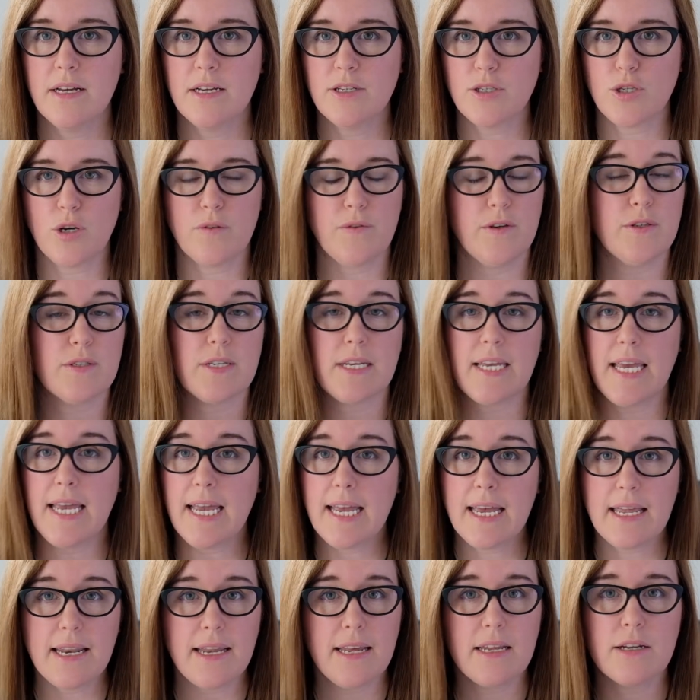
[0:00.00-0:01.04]
So if you use a
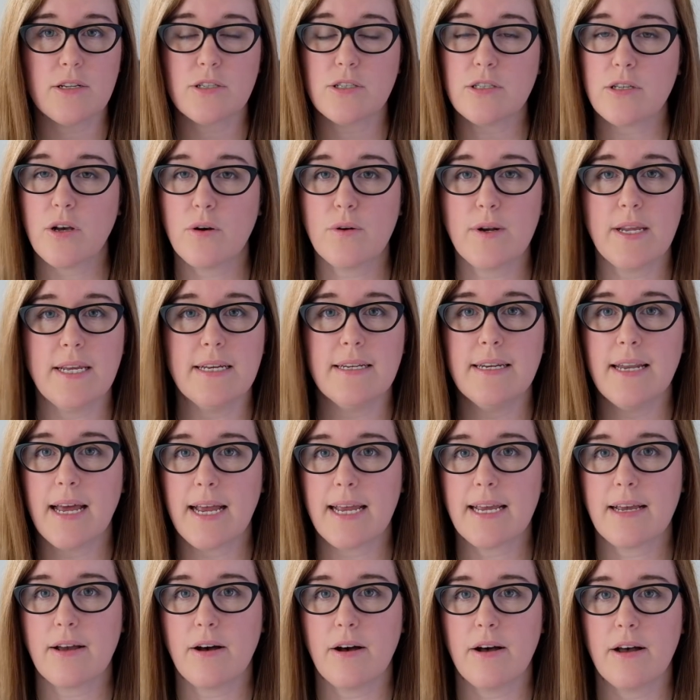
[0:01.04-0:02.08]
Canon, a Sony, a
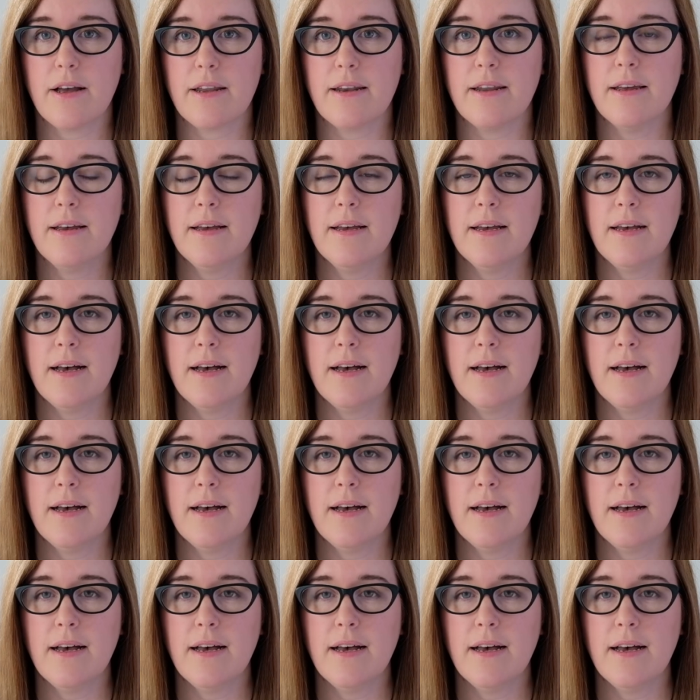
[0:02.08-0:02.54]
Nikon,